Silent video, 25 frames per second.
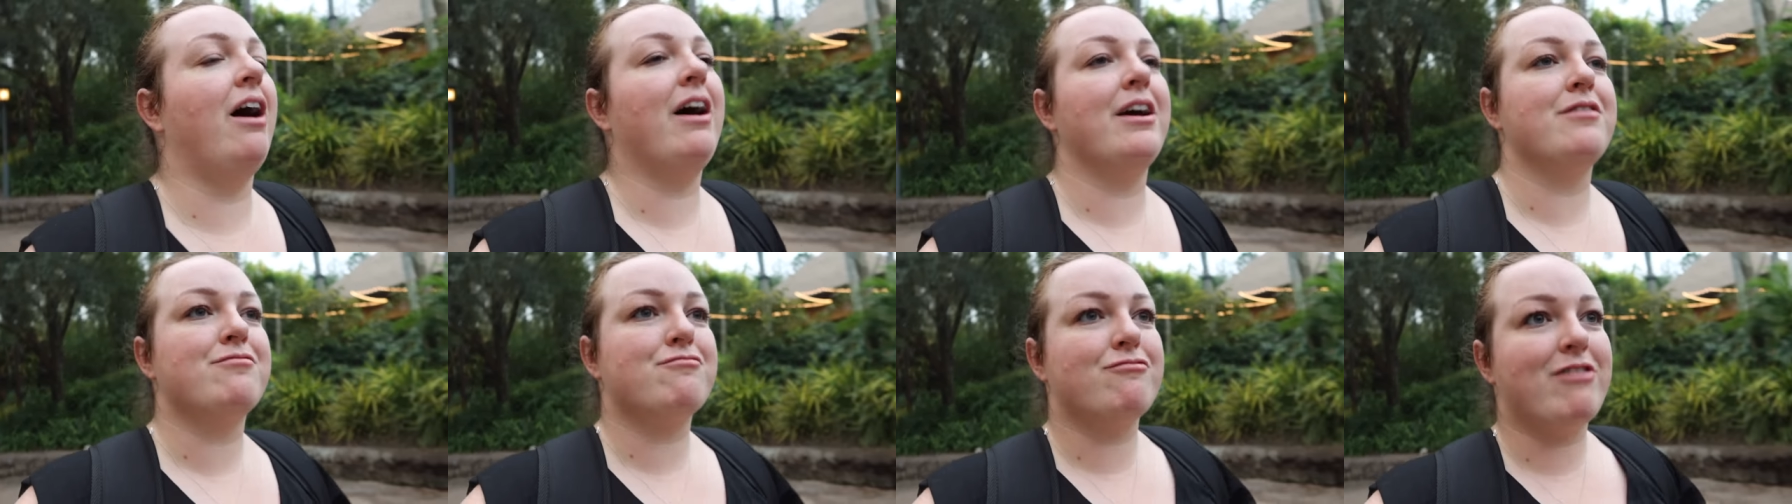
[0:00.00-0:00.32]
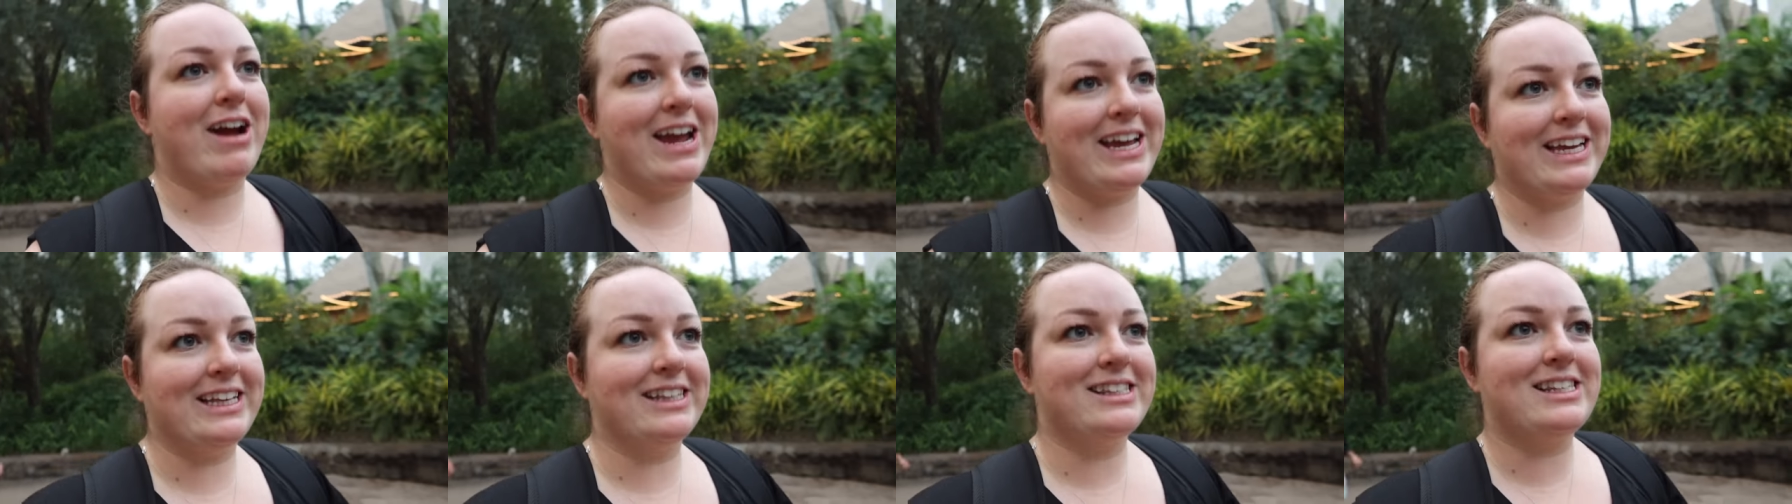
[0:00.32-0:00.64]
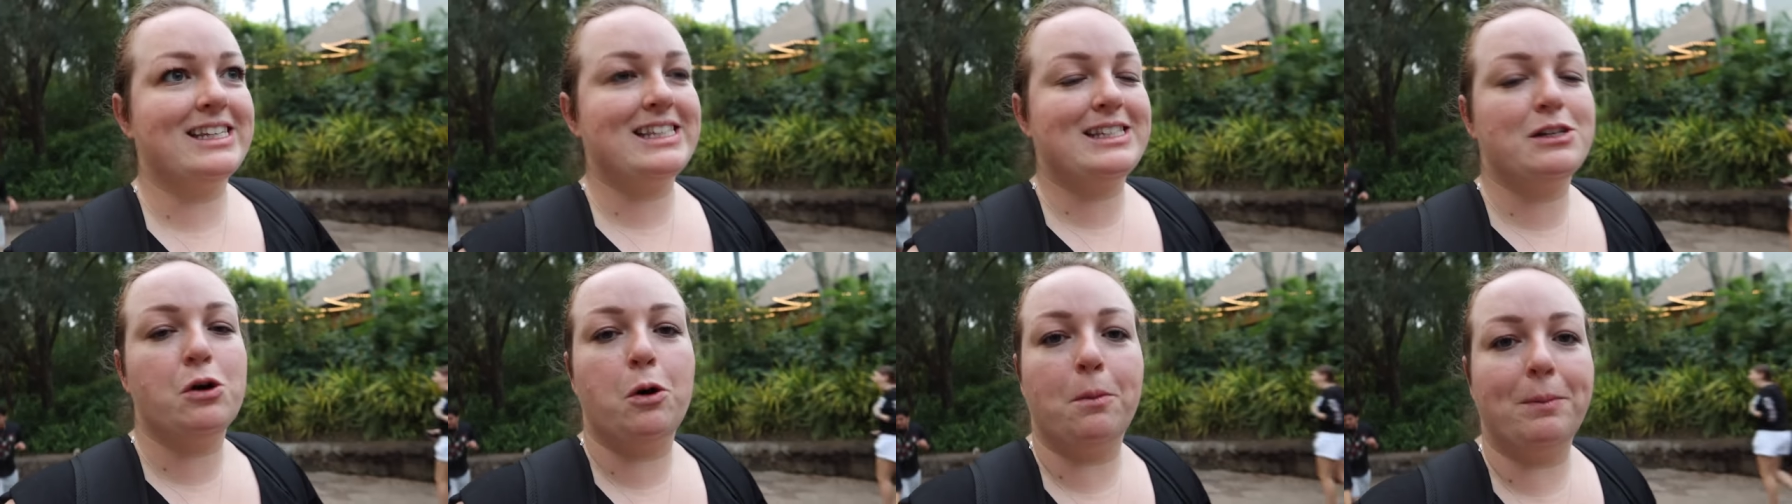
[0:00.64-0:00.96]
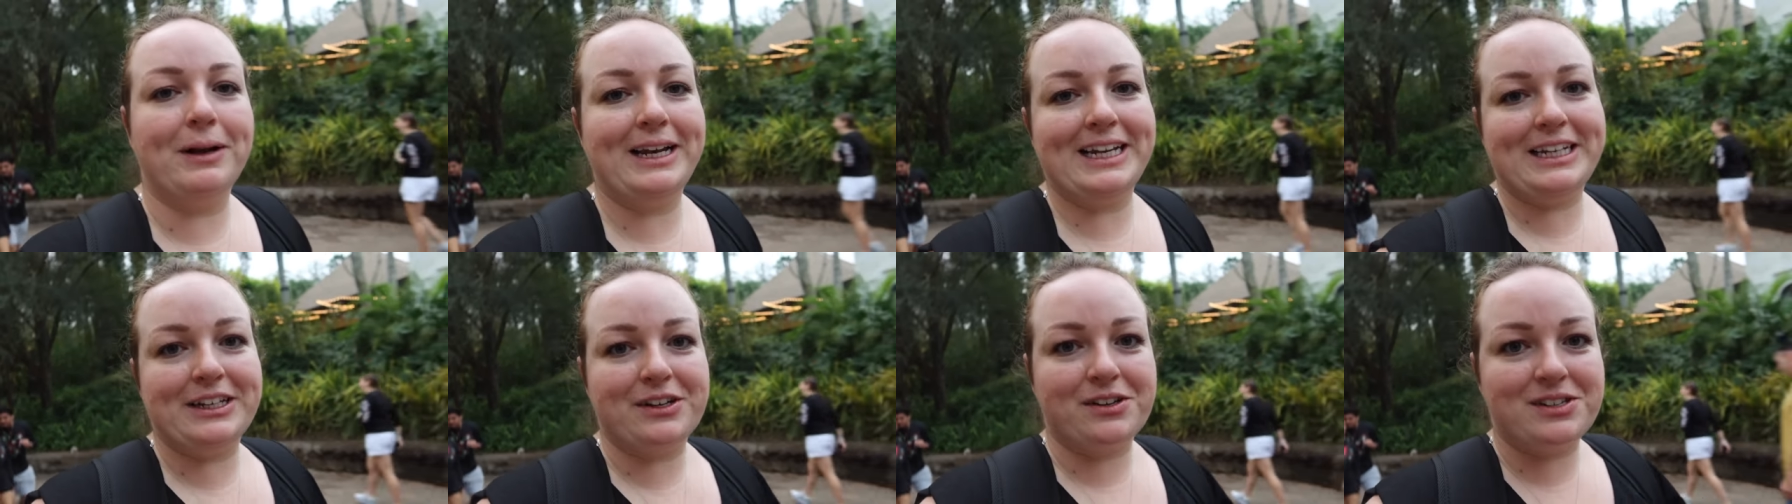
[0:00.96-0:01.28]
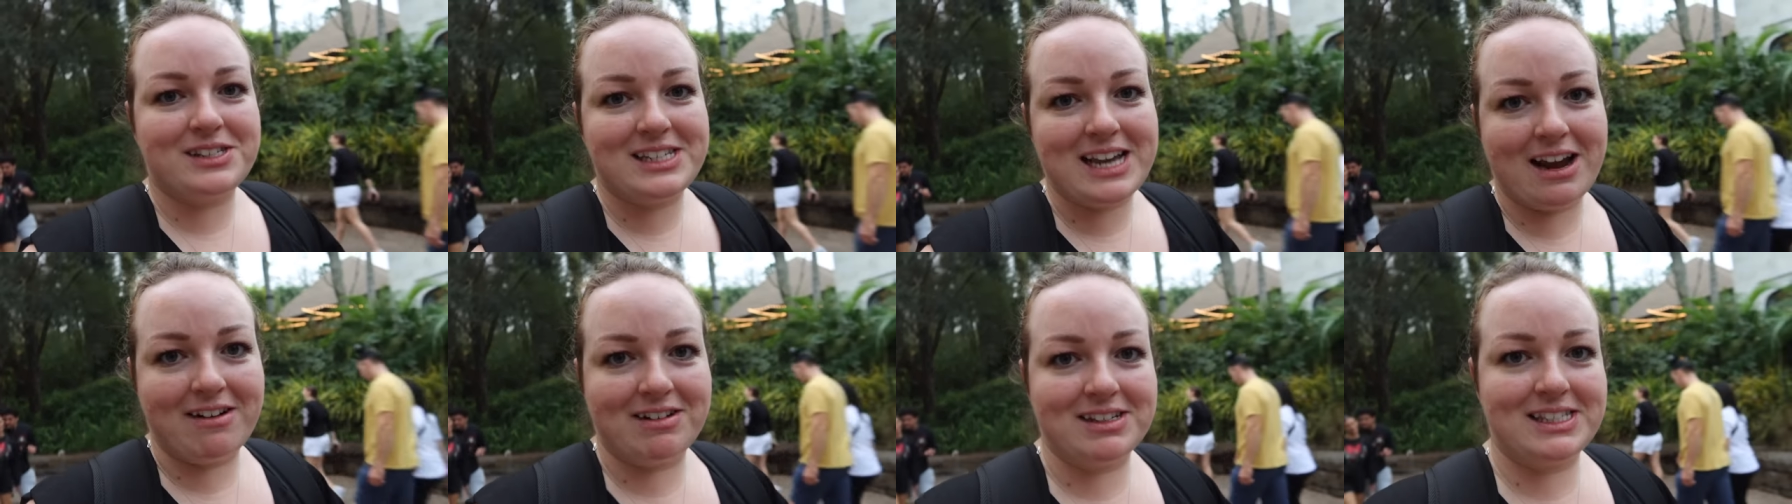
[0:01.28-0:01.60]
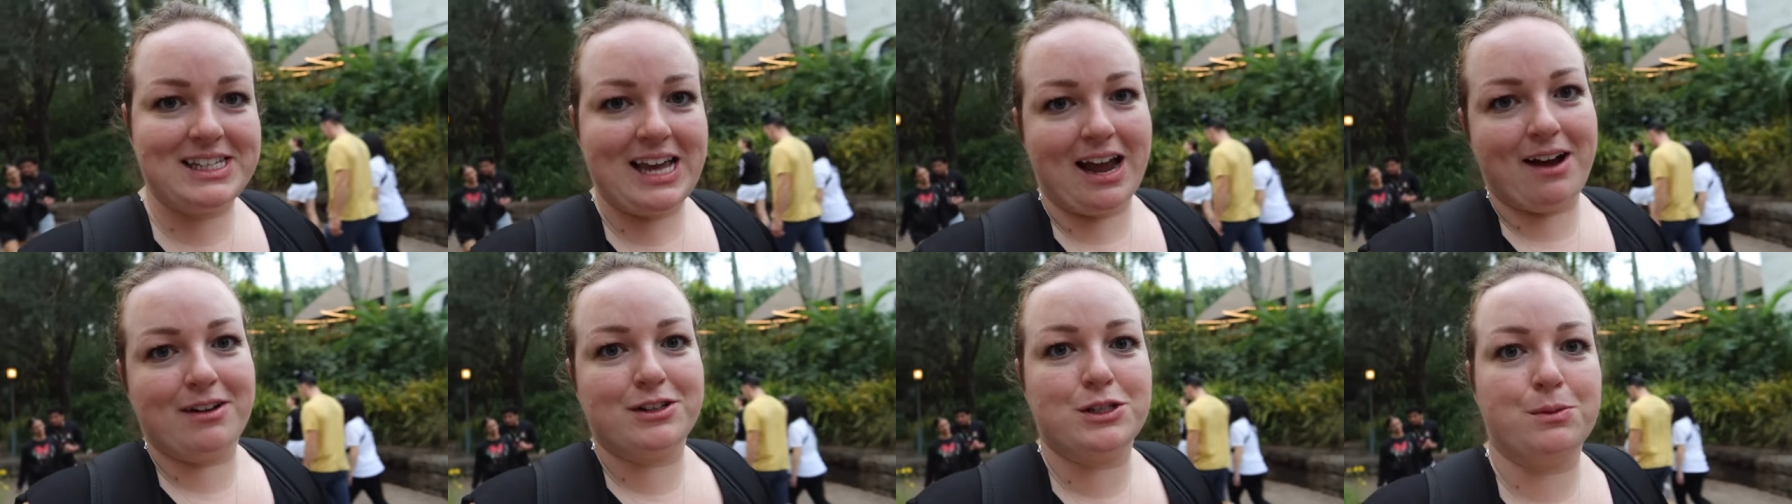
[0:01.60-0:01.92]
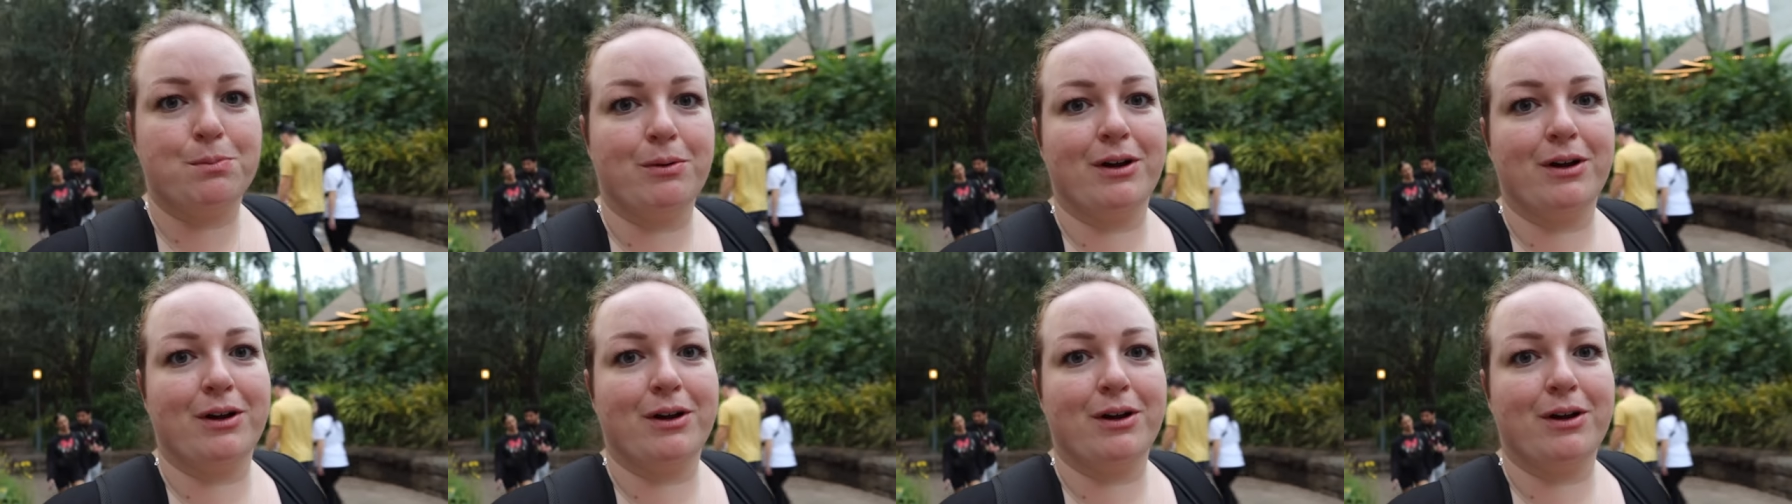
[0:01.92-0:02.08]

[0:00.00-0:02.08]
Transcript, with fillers: I rate Topolino's Terrace Character